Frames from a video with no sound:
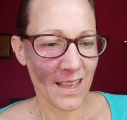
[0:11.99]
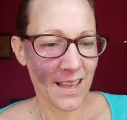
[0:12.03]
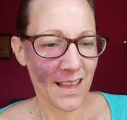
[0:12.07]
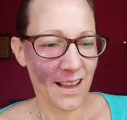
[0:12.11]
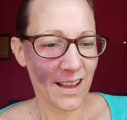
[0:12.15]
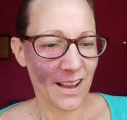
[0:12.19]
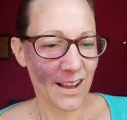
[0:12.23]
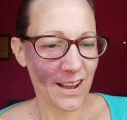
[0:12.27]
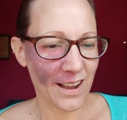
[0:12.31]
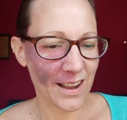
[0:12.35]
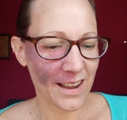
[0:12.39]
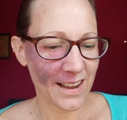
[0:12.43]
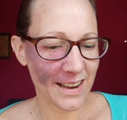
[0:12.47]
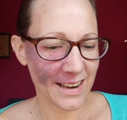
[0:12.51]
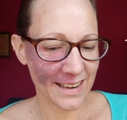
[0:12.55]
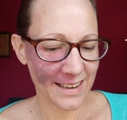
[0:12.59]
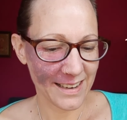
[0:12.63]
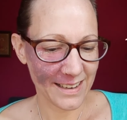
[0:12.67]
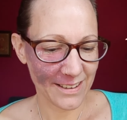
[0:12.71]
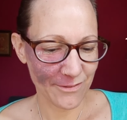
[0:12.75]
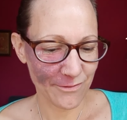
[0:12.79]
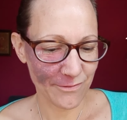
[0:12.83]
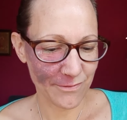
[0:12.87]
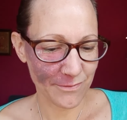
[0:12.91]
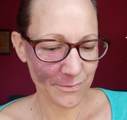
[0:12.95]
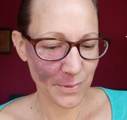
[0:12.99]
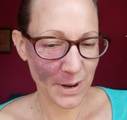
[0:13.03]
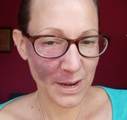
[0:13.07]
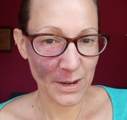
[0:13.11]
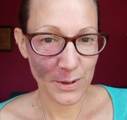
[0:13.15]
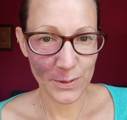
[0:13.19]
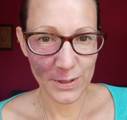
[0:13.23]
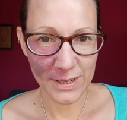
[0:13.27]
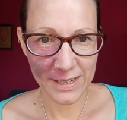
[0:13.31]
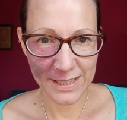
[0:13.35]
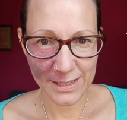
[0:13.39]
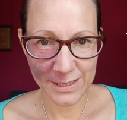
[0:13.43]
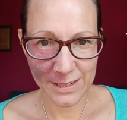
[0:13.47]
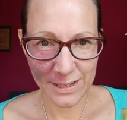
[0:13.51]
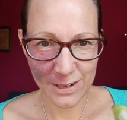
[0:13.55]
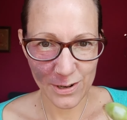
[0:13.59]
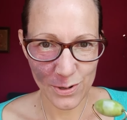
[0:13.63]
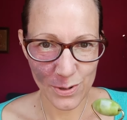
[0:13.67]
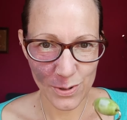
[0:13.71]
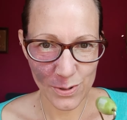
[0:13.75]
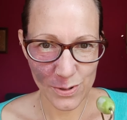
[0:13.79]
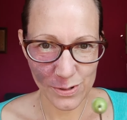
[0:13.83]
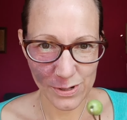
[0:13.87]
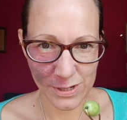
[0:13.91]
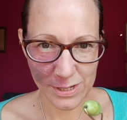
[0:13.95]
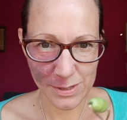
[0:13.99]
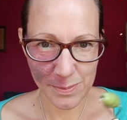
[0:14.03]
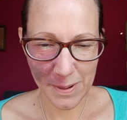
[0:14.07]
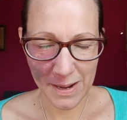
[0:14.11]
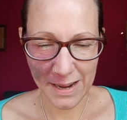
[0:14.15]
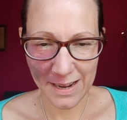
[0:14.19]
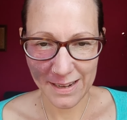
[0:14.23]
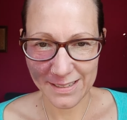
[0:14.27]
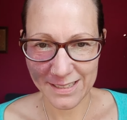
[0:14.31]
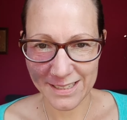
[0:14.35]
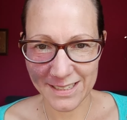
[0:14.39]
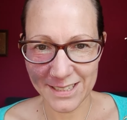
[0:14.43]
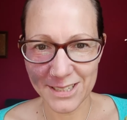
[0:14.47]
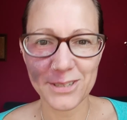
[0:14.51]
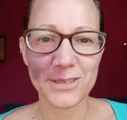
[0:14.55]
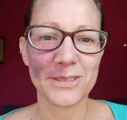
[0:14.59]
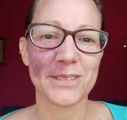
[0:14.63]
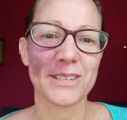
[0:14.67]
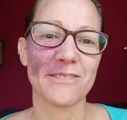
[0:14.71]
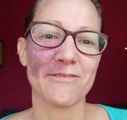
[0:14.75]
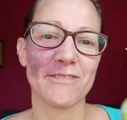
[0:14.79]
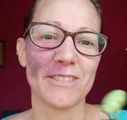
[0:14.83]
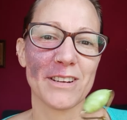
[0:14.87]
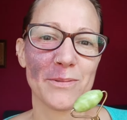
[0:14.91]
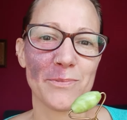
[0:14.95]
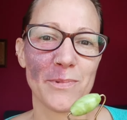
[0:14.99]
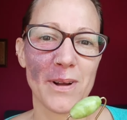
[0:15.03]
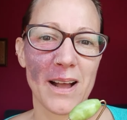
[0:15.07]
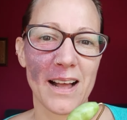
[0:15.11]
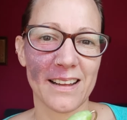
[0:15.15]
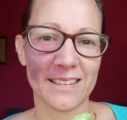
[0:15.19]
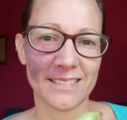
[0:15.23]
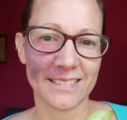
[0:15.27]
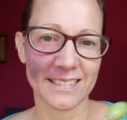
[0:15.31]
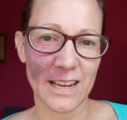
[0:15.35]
I went on a little course about how to use it really well.